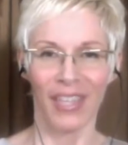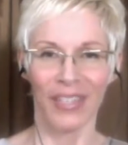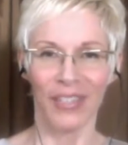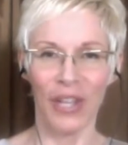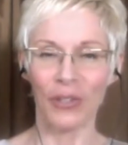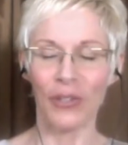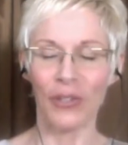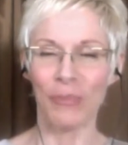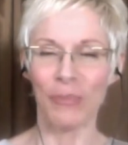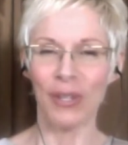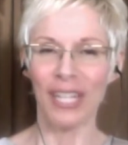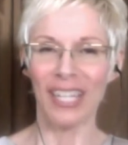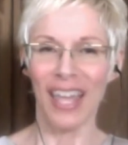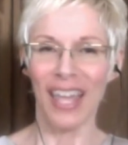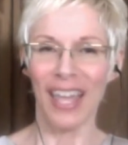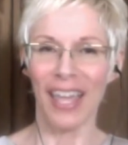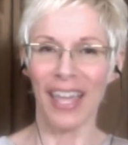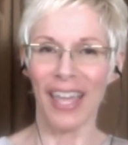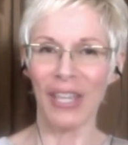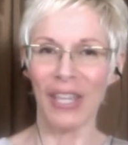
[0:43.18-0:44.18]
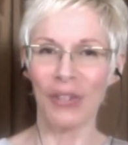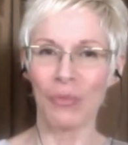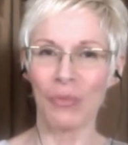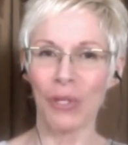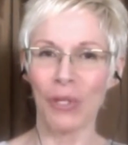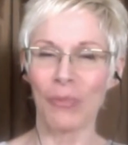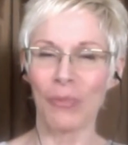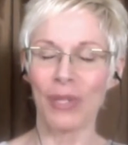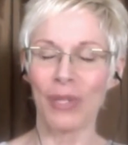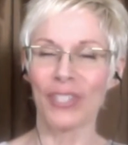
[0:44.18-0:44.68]
Dr. Pillai
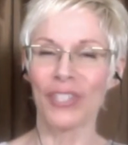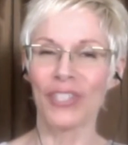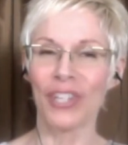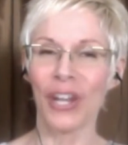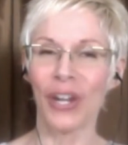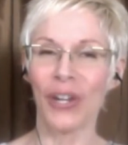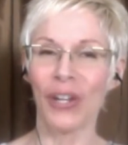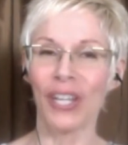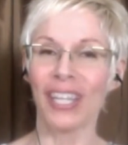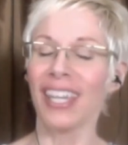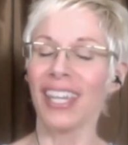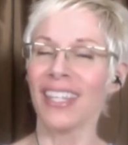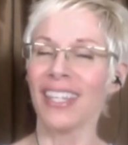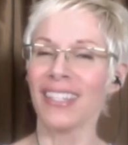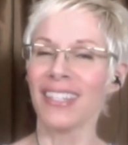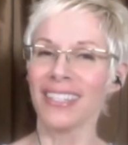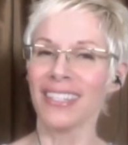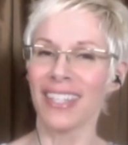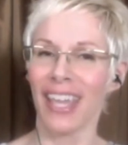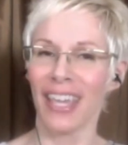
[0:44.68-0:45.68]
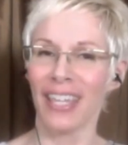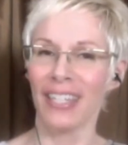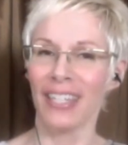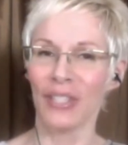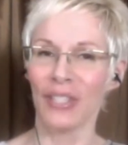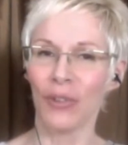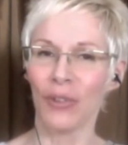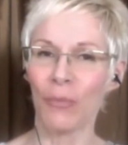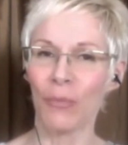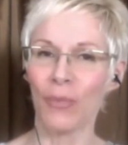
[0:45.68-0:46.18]
will be sharing
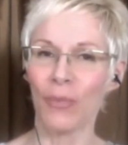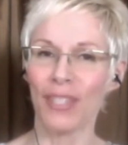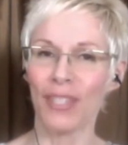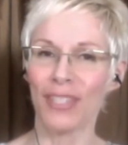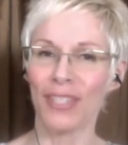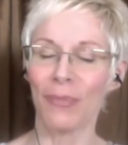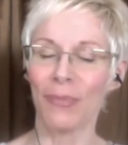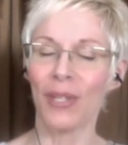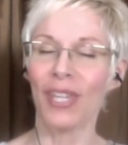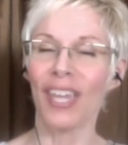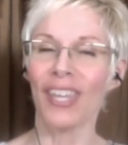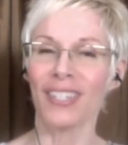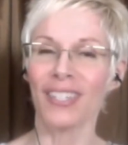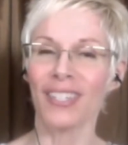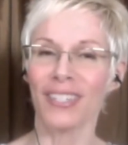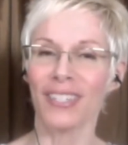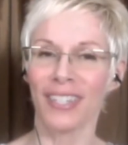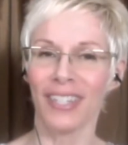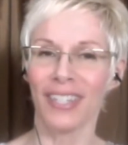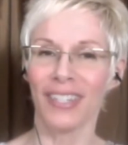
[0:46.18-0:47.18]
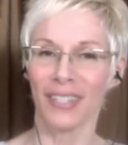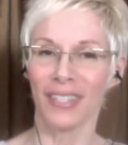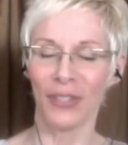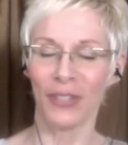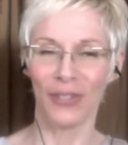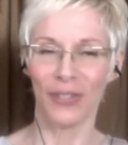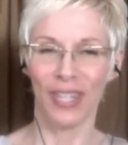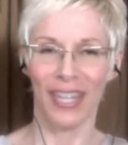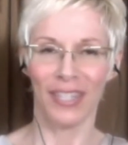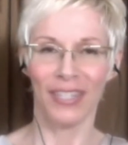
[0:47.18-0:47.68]
insights from his PhD
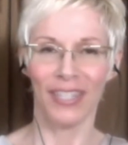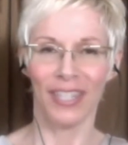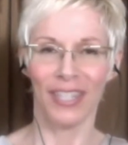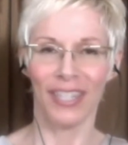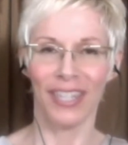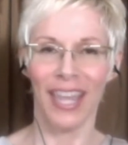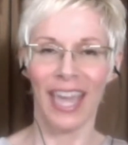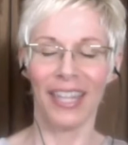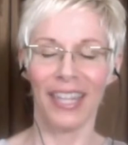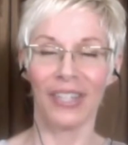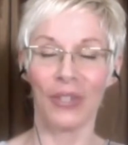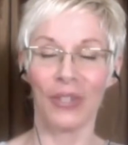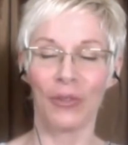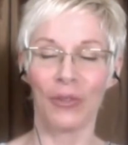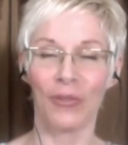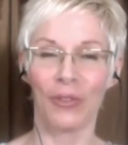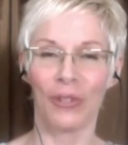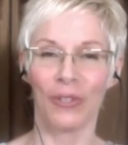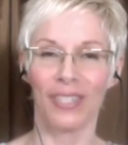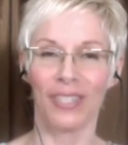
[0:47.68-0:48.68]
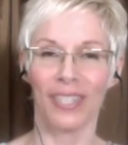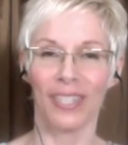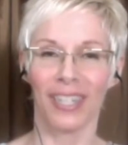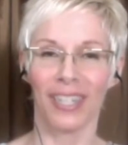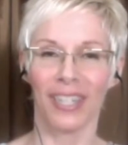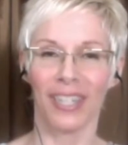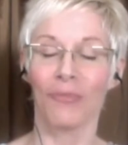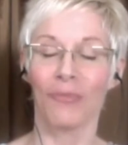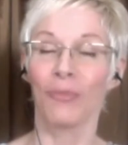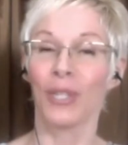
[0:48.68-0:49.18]
dissertation at the
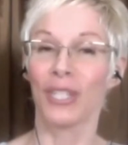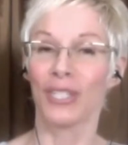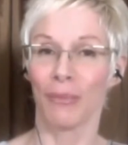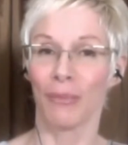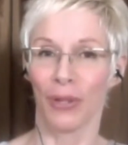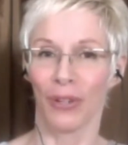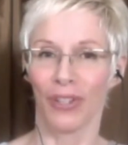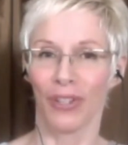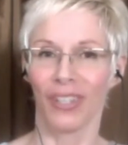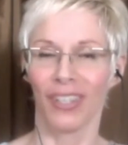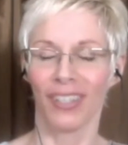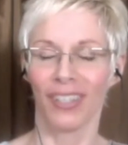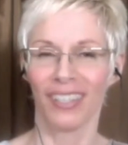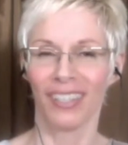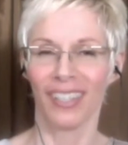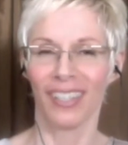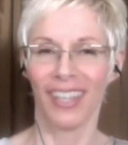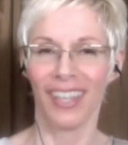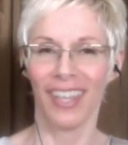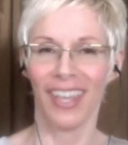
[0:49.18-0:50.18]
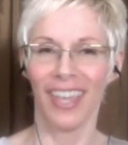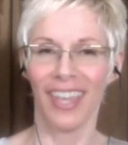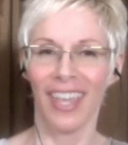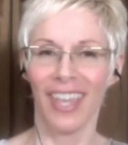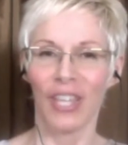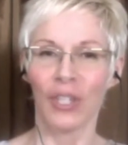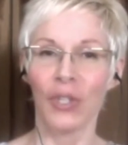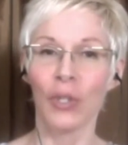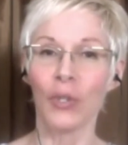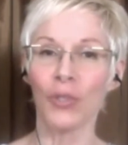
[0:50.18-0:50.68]
University of Pittsburgh.
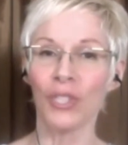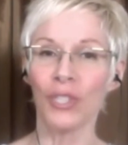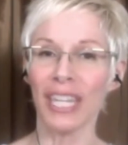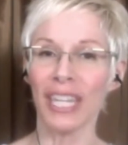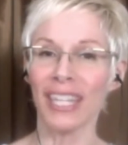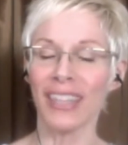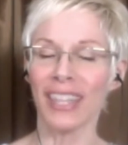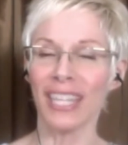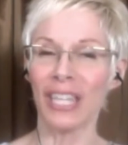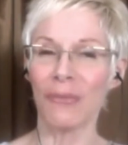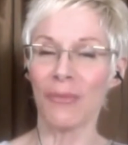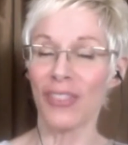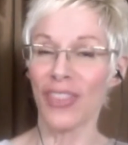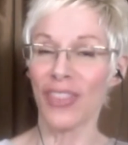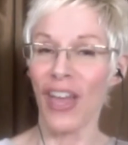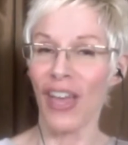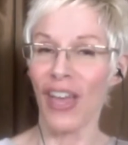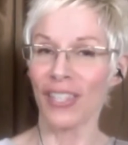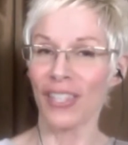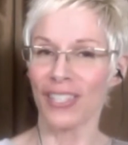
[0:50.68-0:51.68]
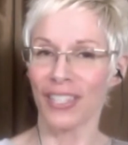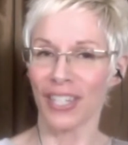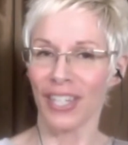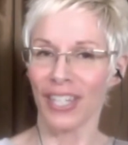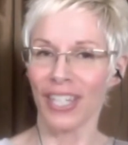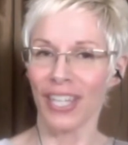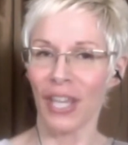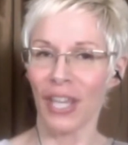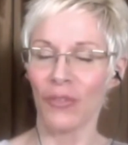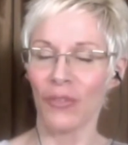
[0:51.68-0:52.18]
Using the
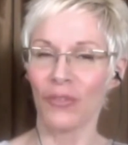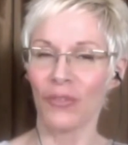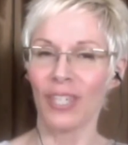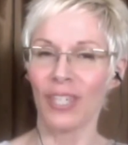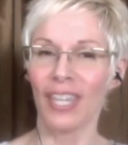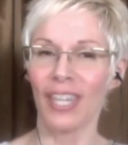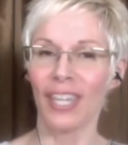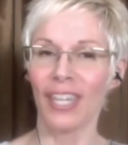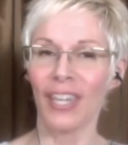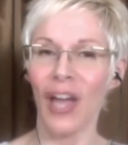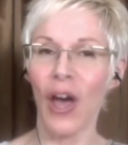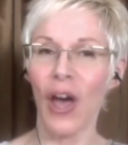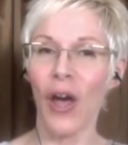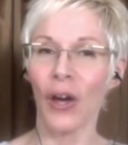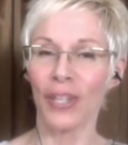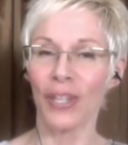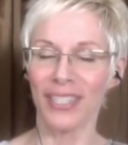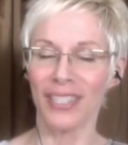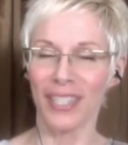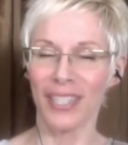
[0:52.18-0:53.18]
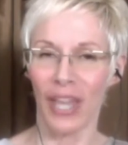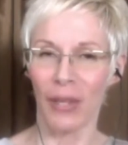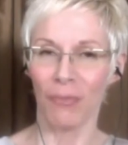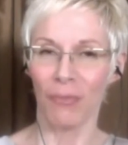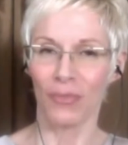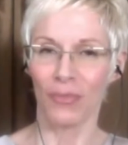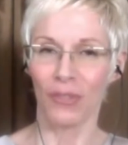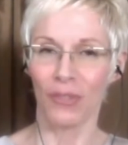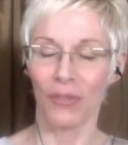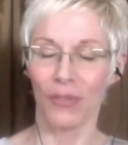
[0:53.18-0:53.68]
mythology of key
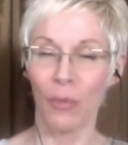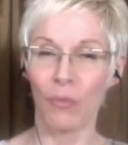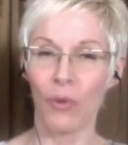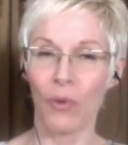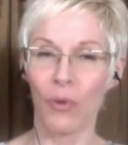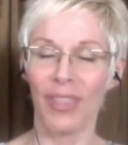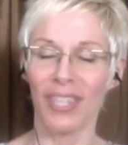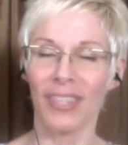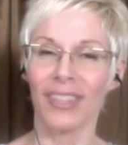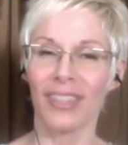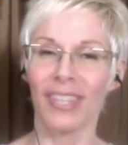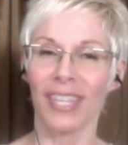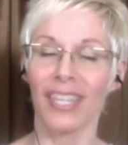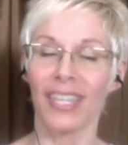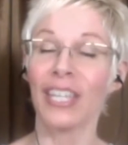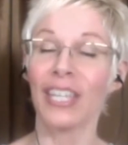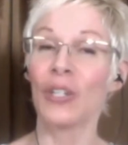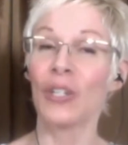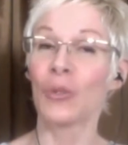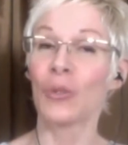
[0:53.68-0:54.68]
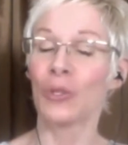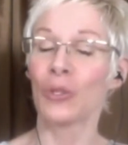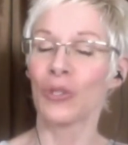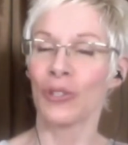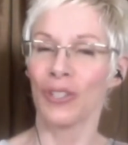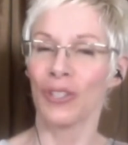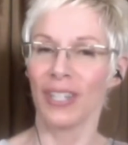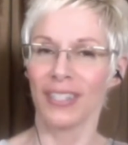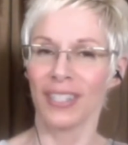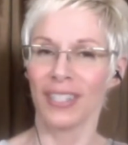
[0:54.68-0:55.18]
archetypes from within the Hindu
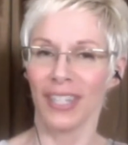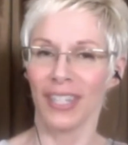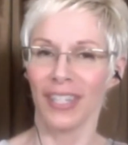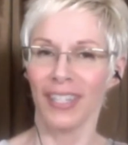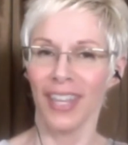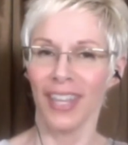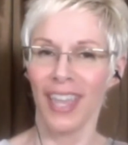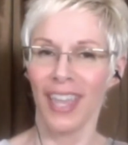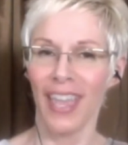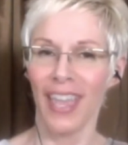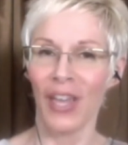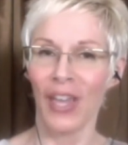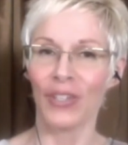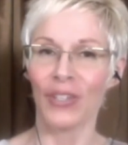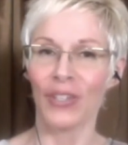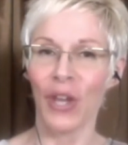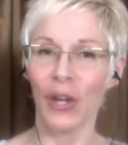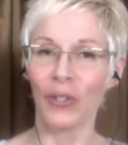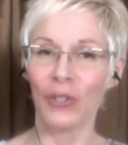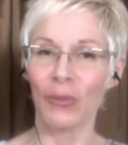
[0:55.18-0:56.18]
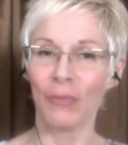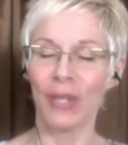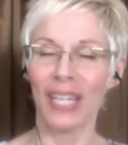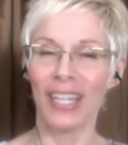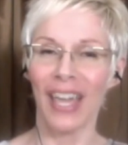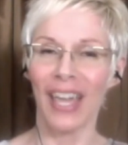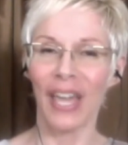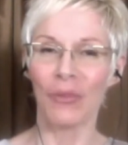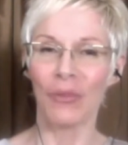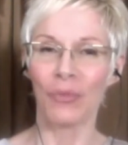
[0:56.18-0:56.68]
tradition, Dr.
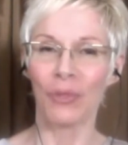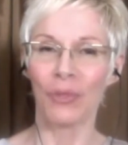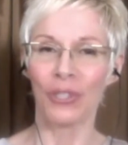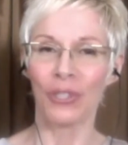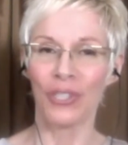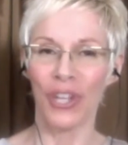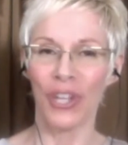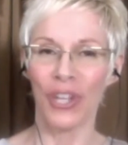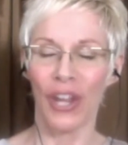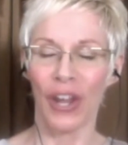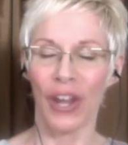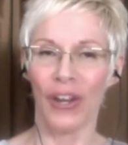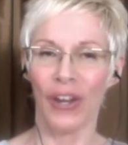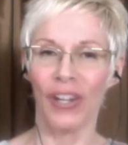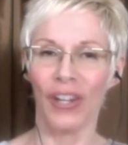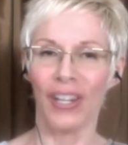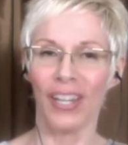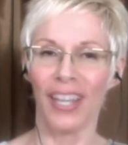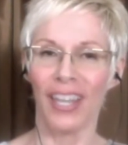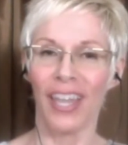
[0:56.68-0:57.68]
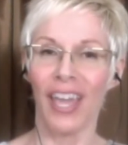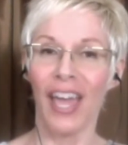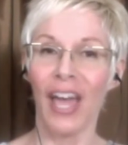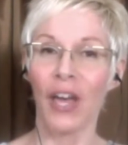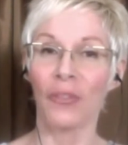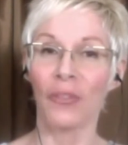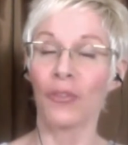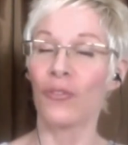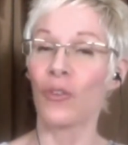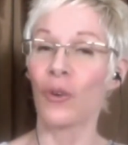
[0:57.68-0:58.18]
Pillai will share
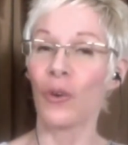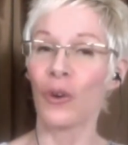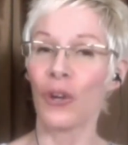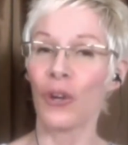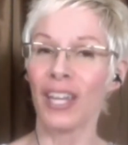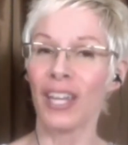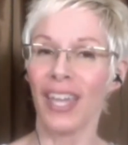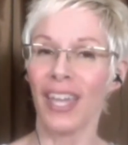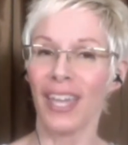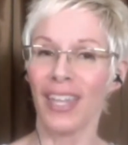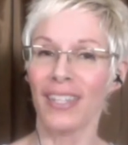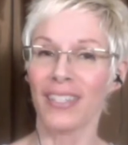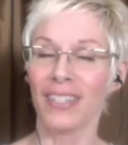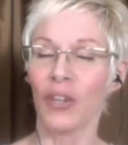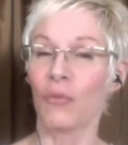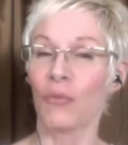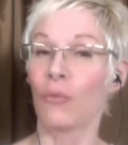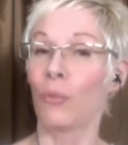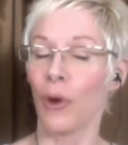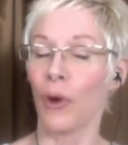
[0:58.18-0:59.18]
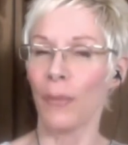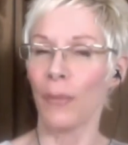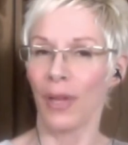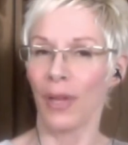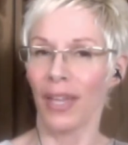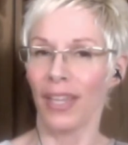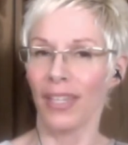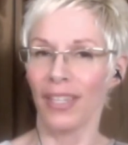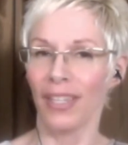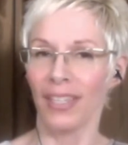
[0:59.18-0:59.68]
how the 4 heads of
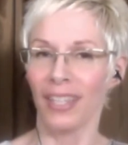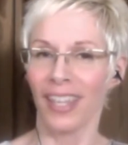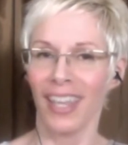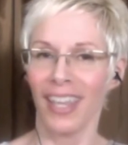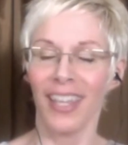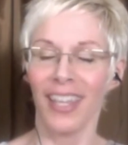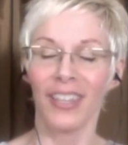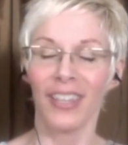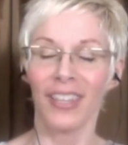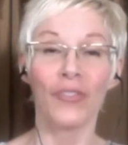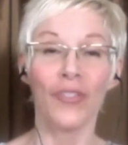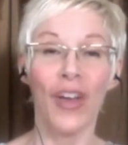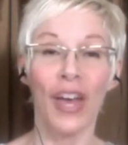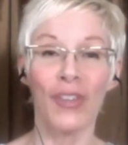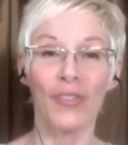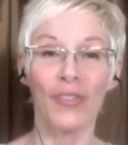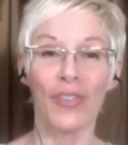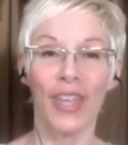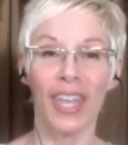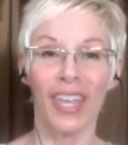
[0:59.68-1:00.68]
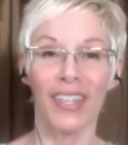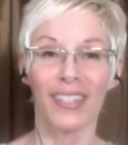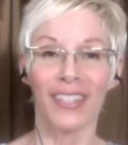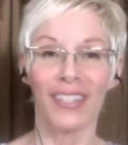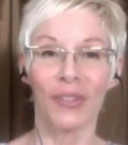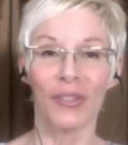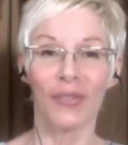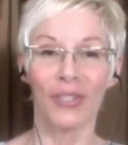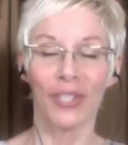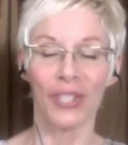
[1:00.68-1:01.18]
Brahma, the 5
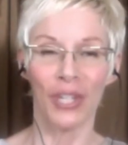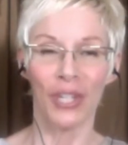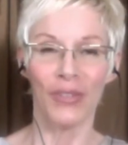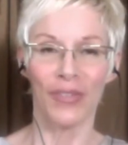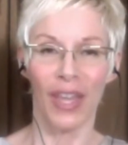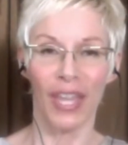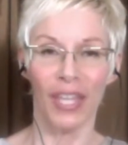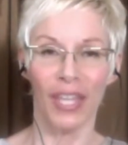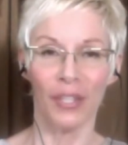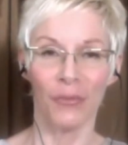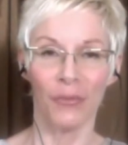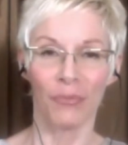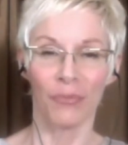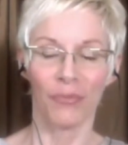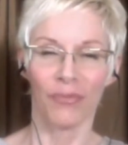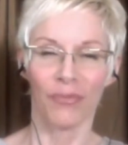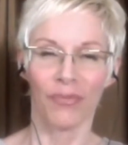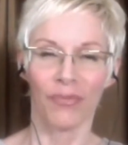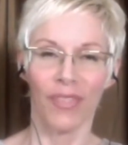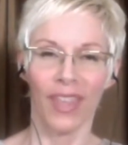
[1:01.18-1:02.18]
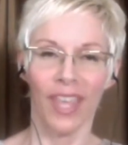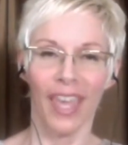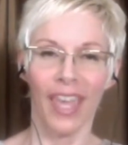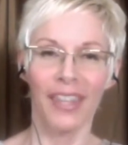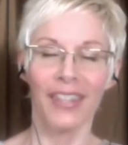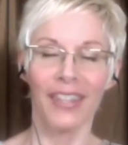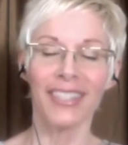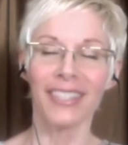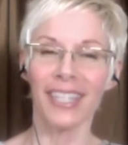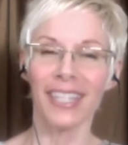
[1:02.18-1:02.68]
heads of Shiva,
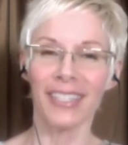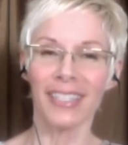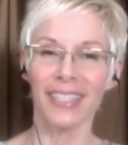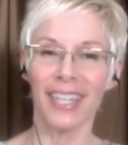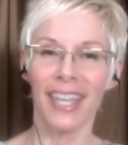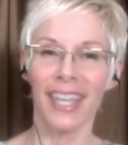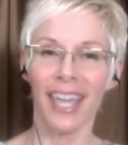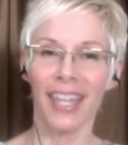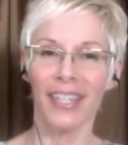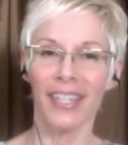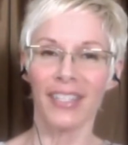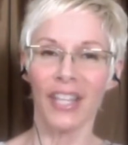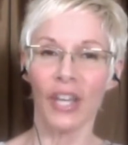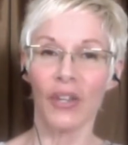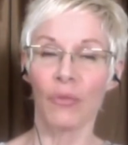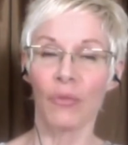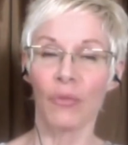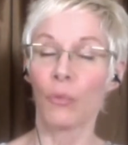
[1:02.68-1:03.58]
and the 6 heads of